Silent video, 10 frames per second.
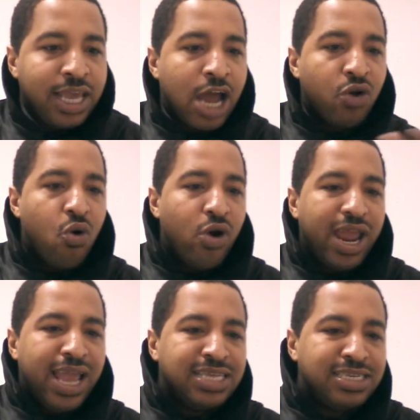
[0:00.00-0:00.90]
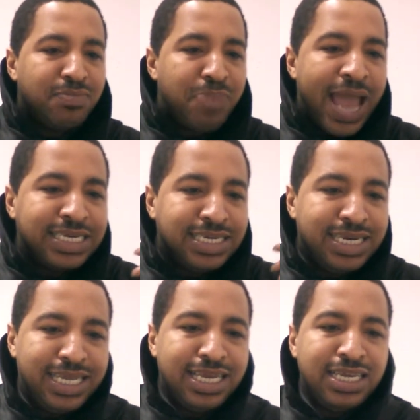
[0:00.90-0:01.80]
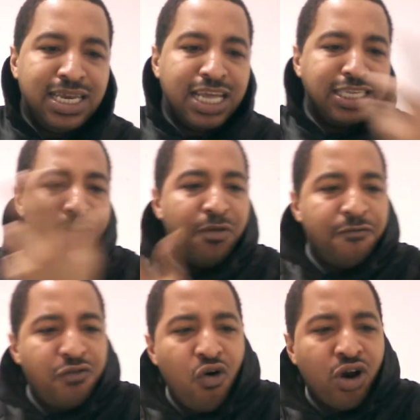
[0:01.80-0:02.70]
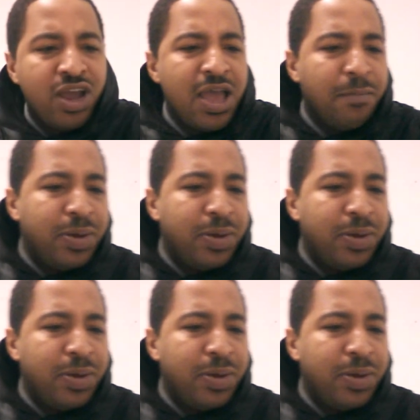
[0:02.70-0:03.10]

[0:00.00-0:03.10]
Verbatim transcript: You got Jorge Sebastian Heiland as number four.